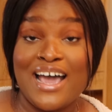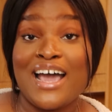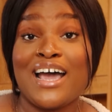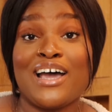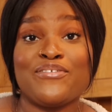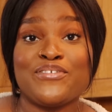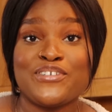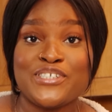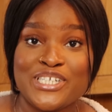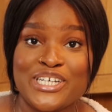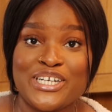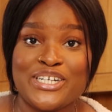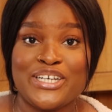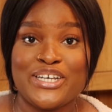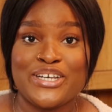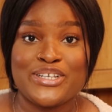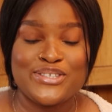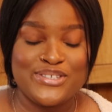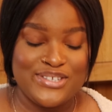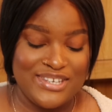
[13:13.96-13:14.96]
that I have shared
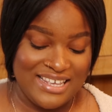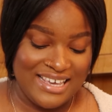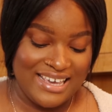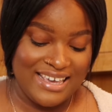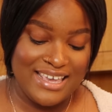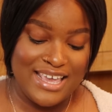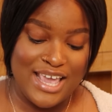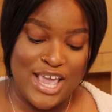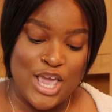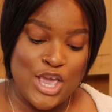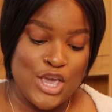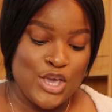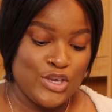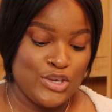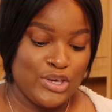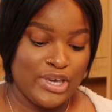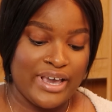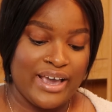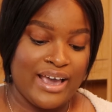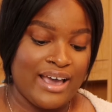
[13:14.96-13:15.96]
here today,
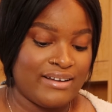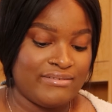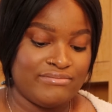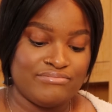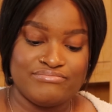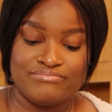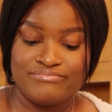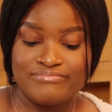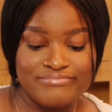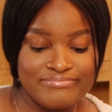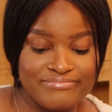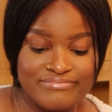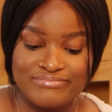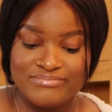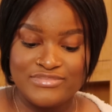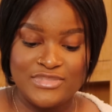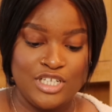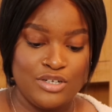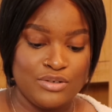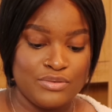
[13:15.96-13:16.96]
you can,
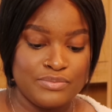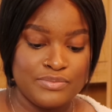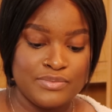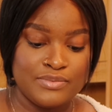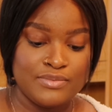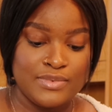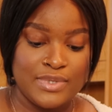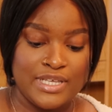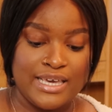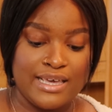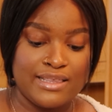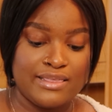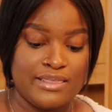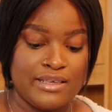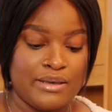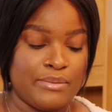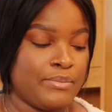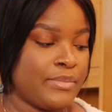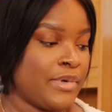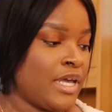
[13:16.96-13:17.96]
you know, get
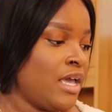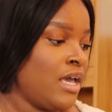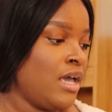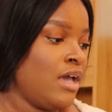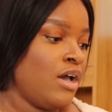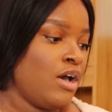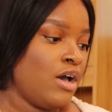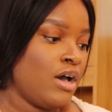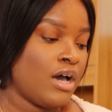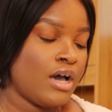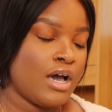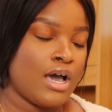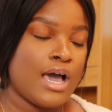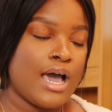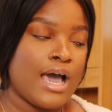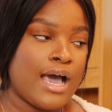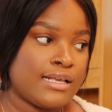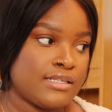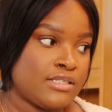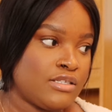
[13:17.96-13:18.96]
them.
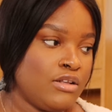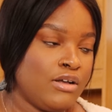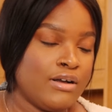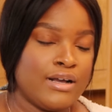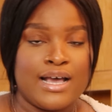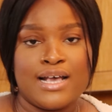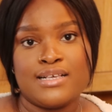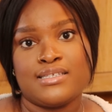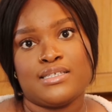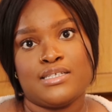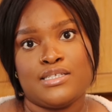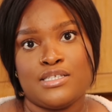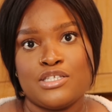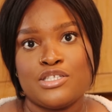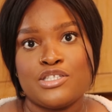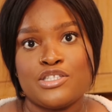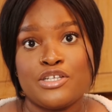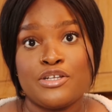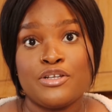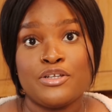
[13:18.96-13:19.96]
As long as it is
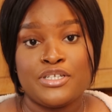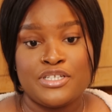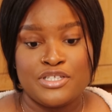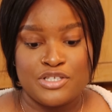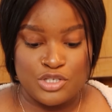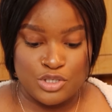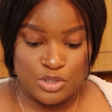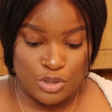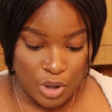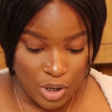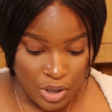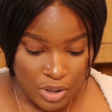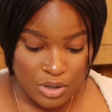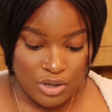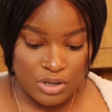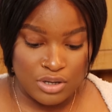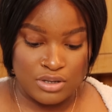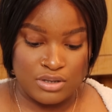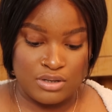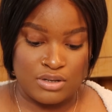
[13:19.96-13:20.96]
still in
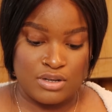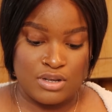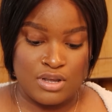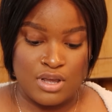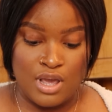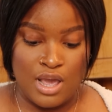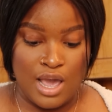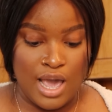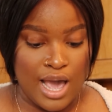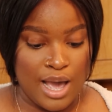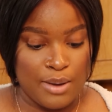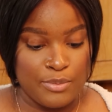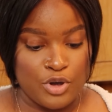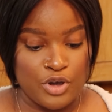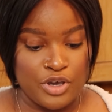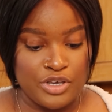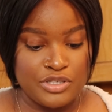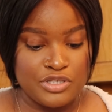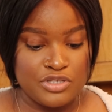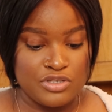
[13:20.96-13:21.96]
stock, I'm
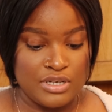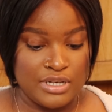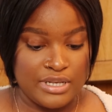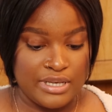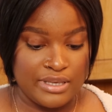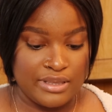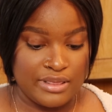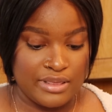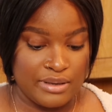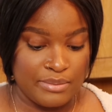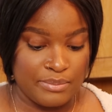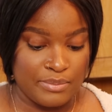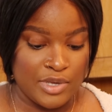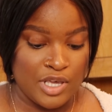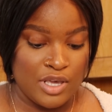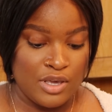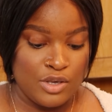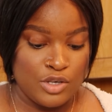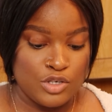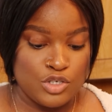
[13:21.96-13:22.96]
going to link them.
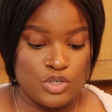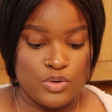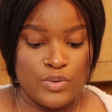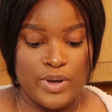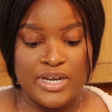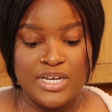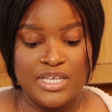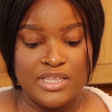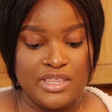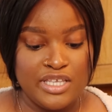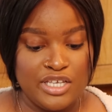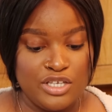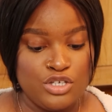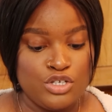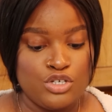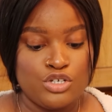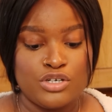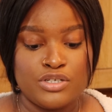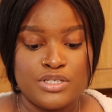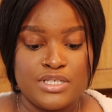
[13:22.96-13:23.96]
So anything
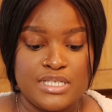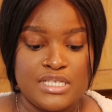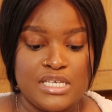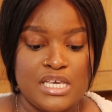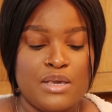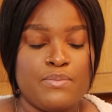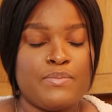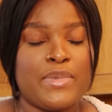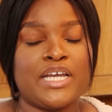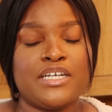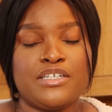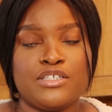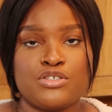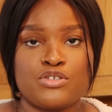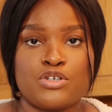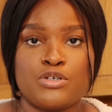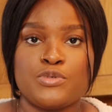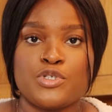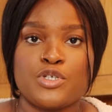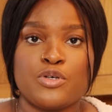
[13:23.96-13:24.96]
you don't see in my
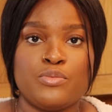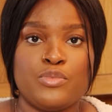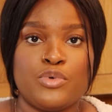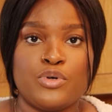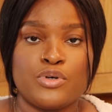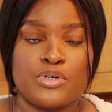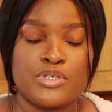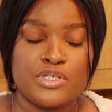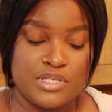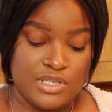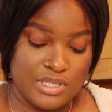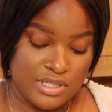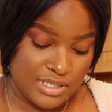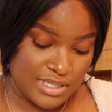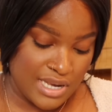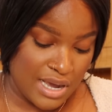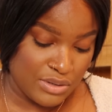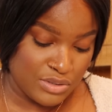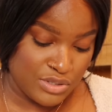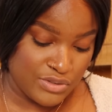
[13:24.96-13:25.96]
description box,
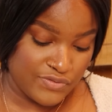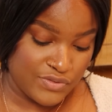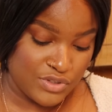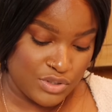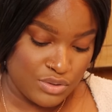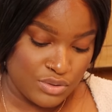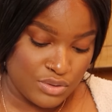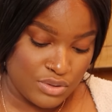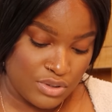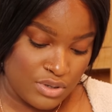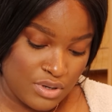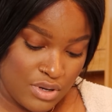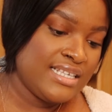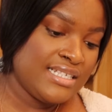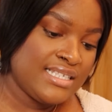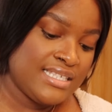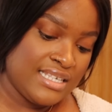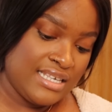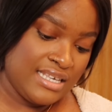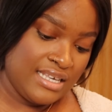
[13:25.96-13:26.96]
it's out of stock.
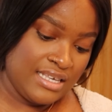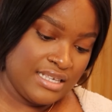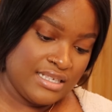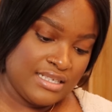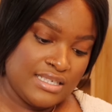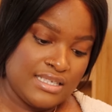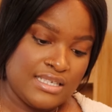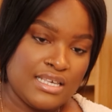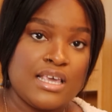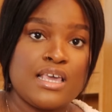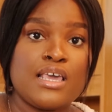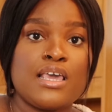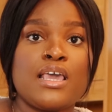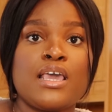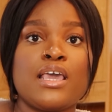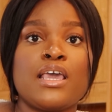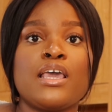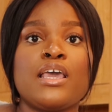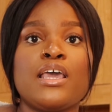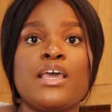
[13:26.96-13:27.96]
This is
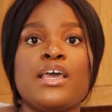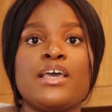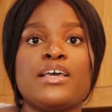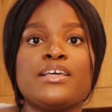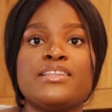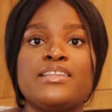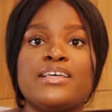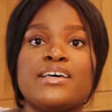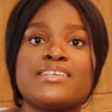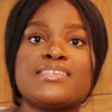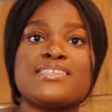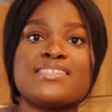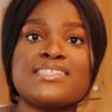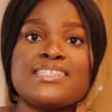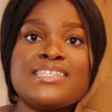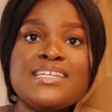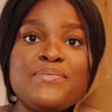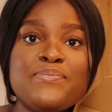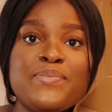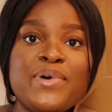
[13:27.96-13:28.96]
the
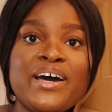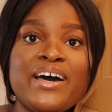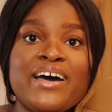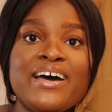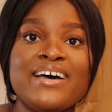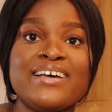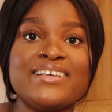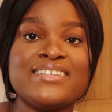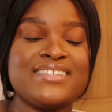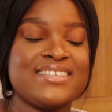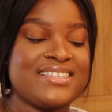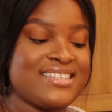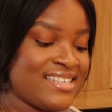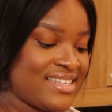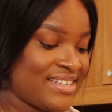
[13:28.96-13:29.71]
slippers.